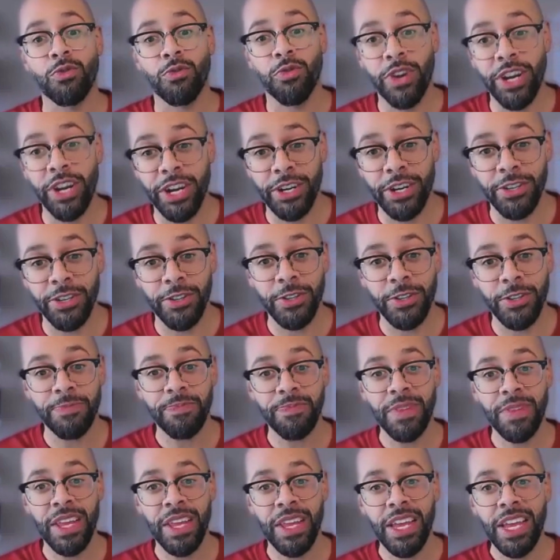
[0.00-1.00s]
careers.
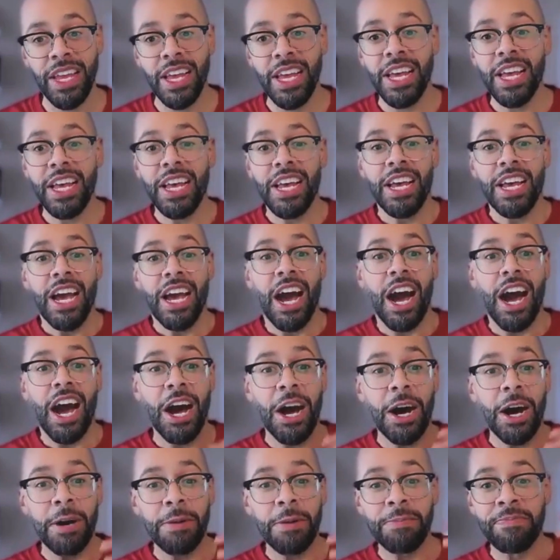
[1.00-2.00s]

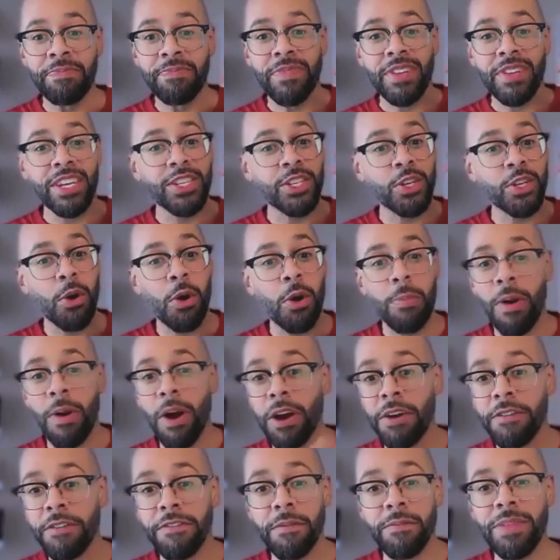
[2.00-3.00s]
So
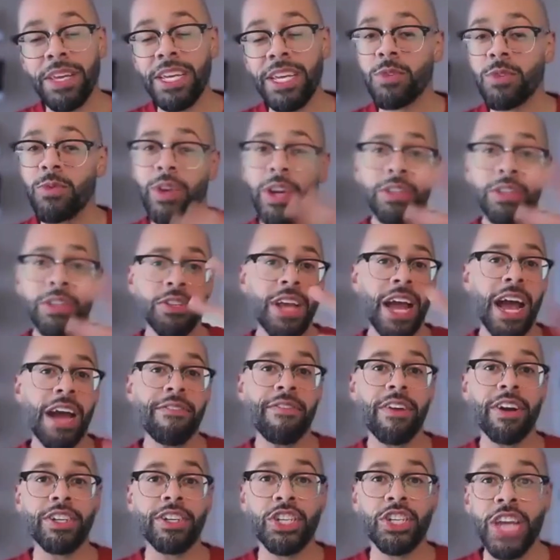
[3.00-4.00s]
apart from these, we also
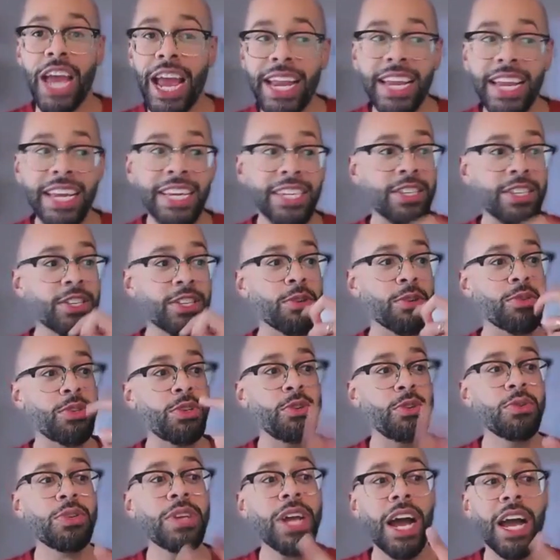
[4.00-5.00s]
have our check-ins. So
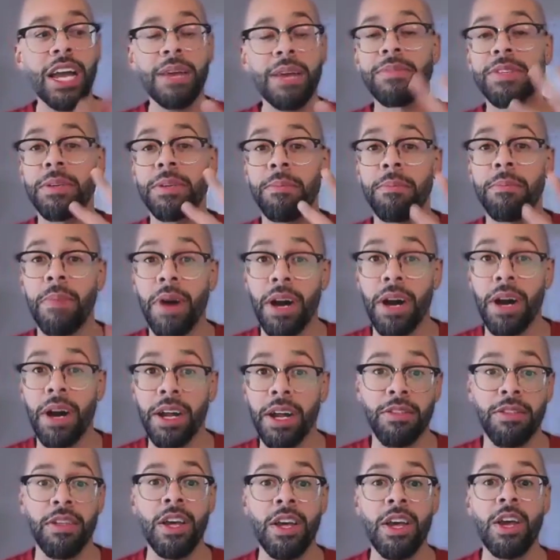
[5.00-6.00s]
2 times a
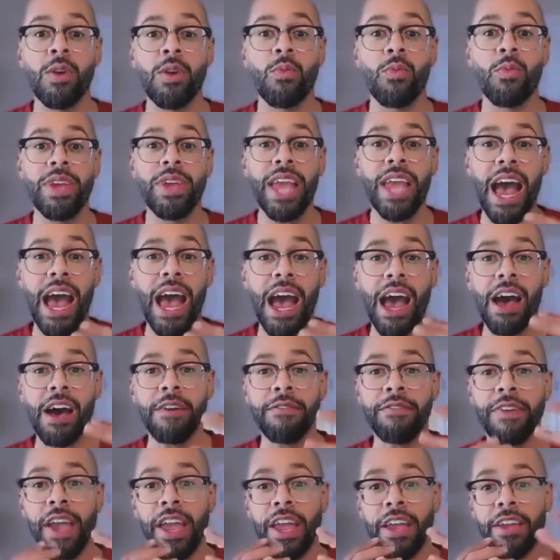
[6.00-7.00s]
month, we
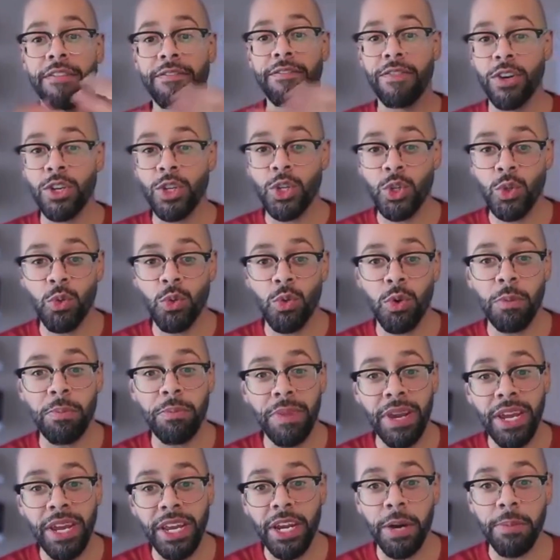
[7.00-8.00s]
have a virtual
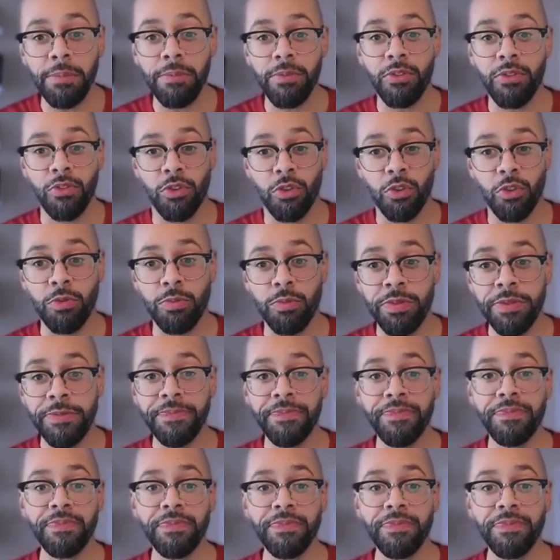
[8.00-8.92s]
meetup group